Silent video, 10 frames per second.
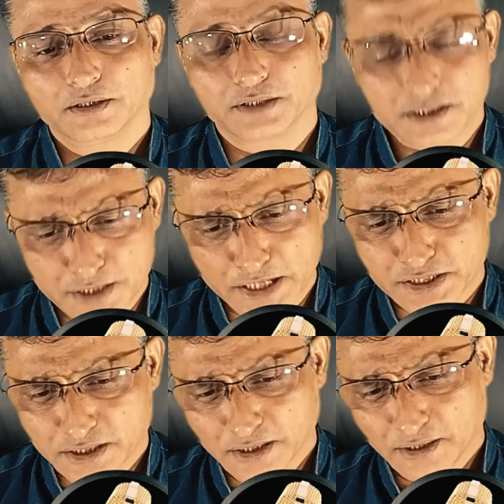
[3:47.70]
These
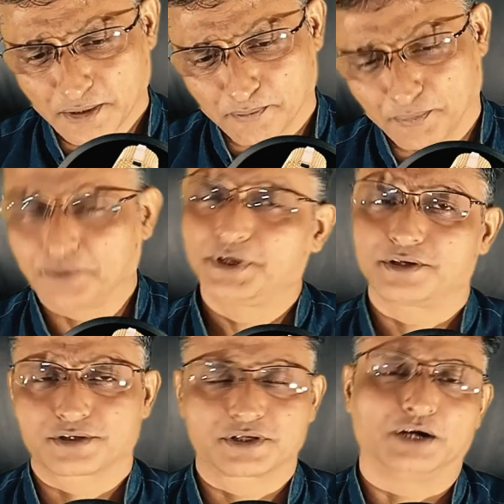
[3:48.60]
things may
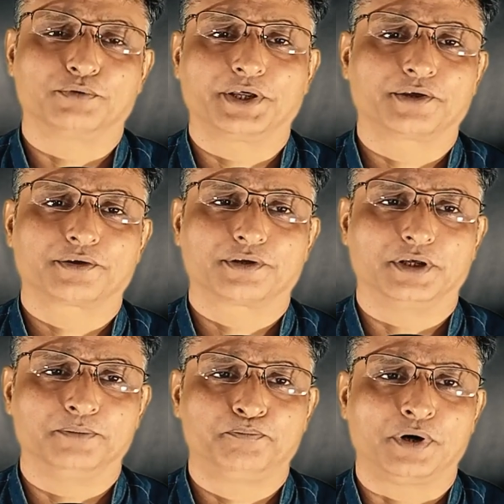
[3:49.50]
be sounding
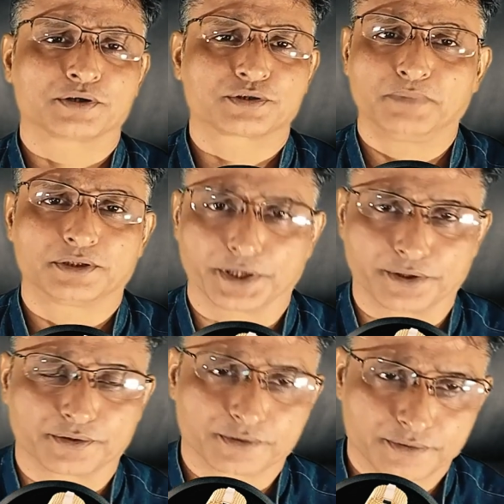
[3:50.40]
impossible
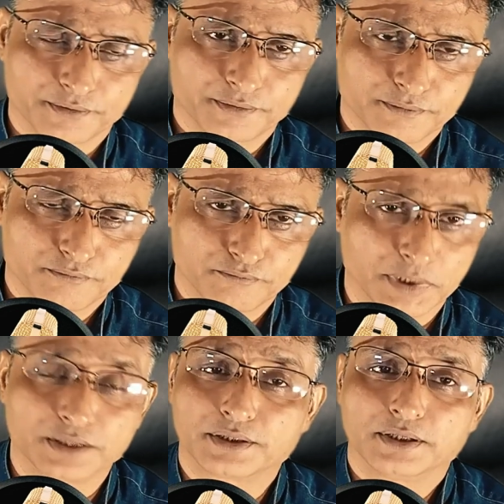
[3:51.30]
thing,
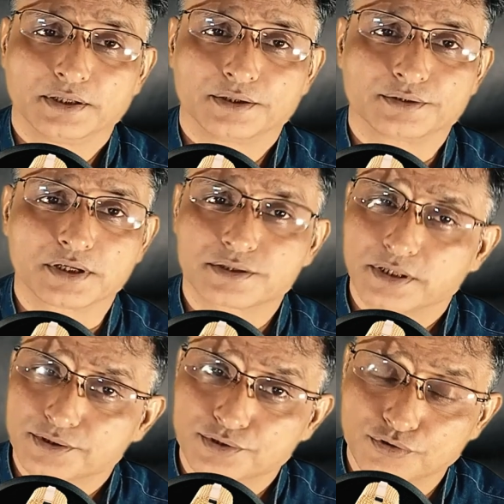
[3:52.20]
but this
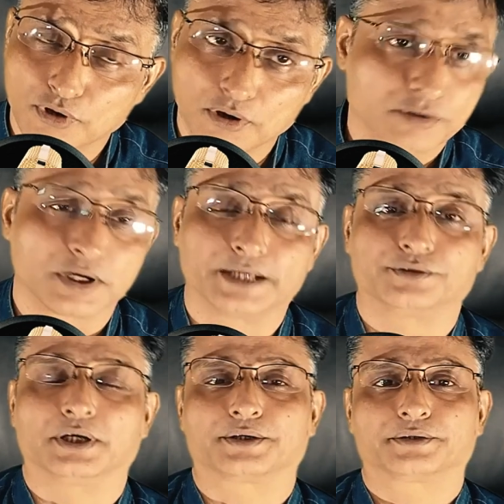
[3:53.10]
is not
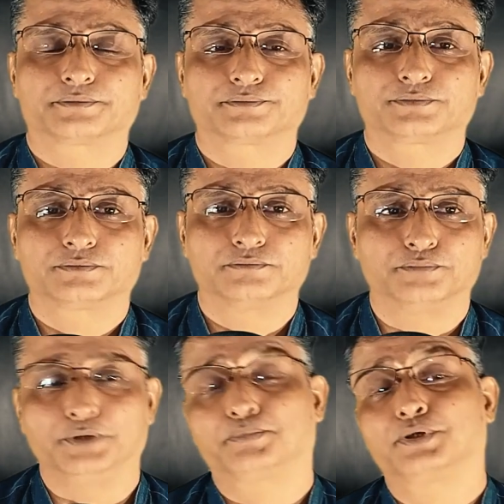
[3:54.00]
like that.
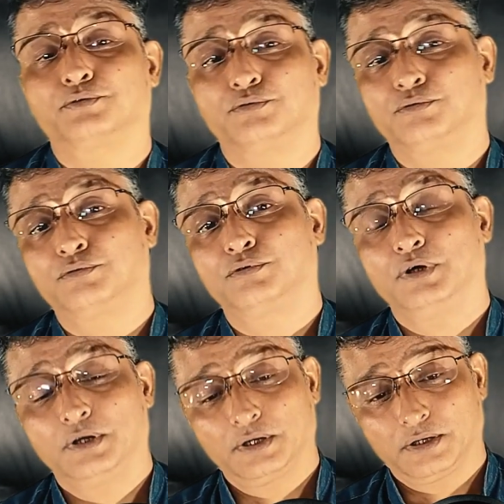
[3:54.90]
People
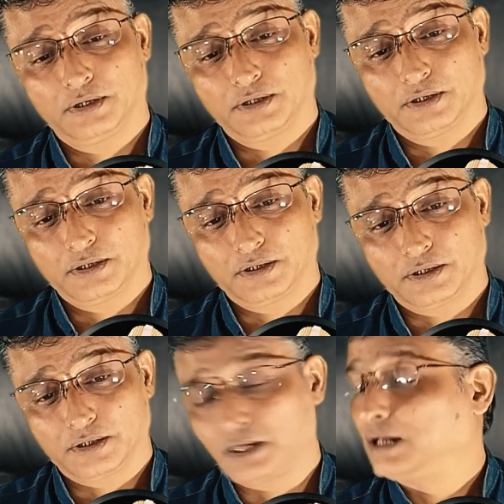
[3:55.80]
who
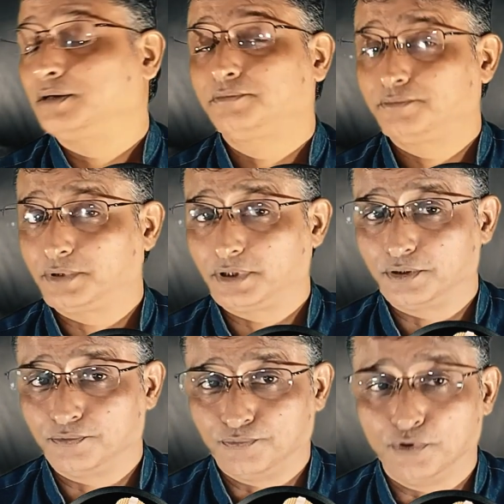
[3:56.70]
have
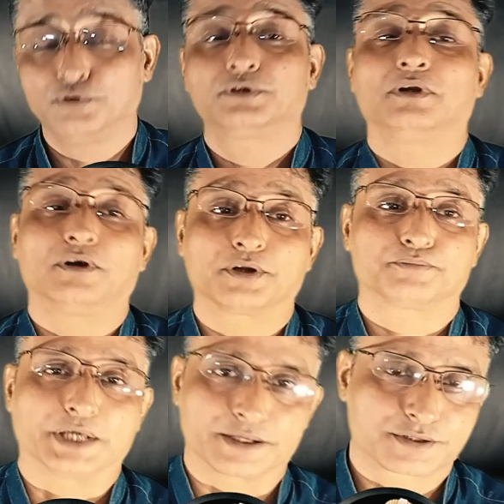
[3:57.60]
won a lot
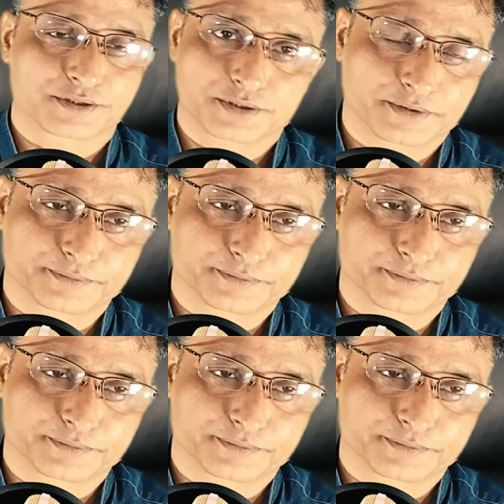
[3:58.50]
of things,